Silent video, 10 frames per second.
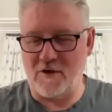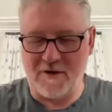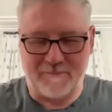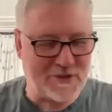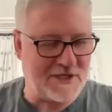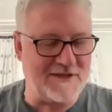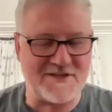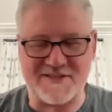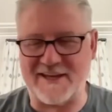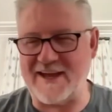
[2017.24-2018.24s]
were putting
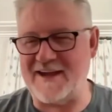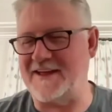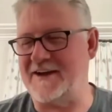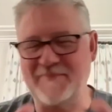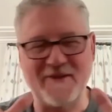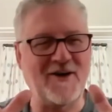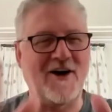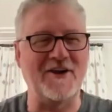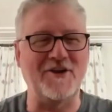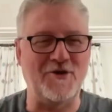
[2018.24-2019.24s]
this together.
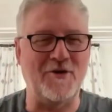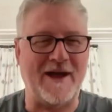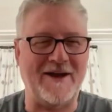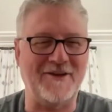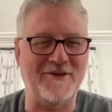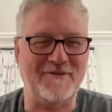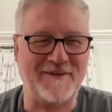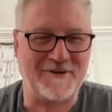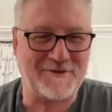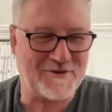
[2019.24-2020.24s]
I knew how you
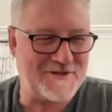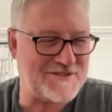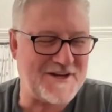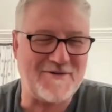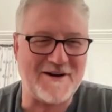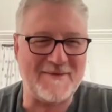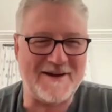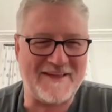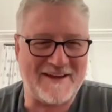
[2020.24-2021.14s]
felt, Chris. Don't worry about that.